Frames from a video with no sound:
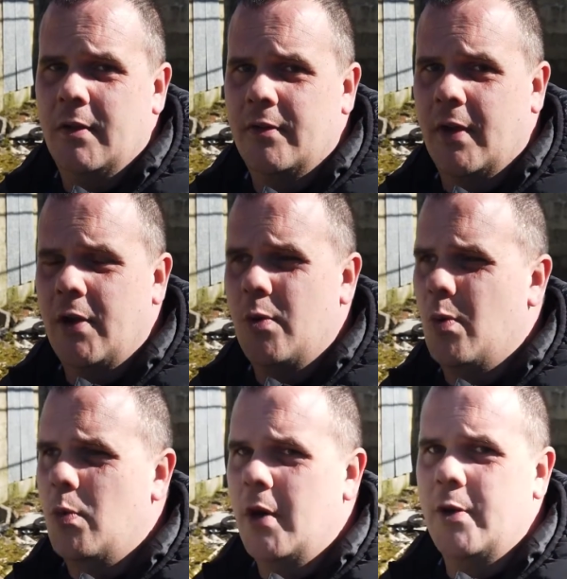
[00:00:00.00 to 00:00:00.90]
So
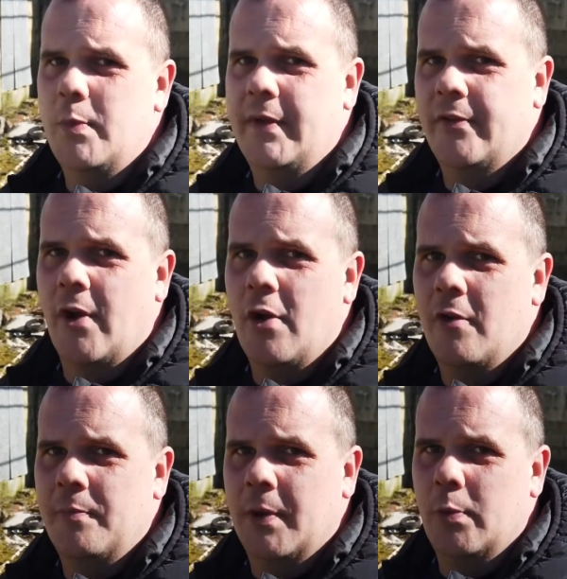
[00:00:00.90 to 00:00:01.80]
why don't we start
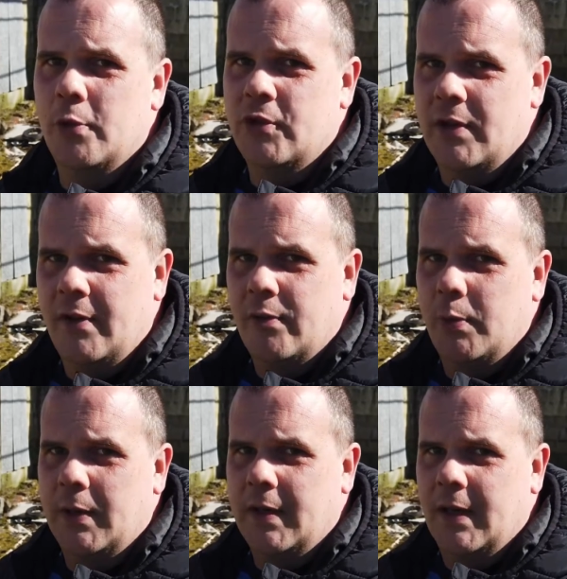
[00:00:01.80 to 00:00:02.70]
off by watching this
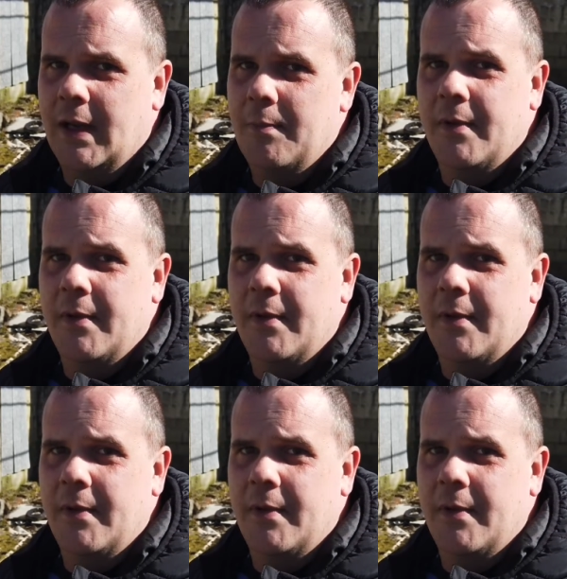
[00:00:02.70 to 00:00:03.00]
quick clip.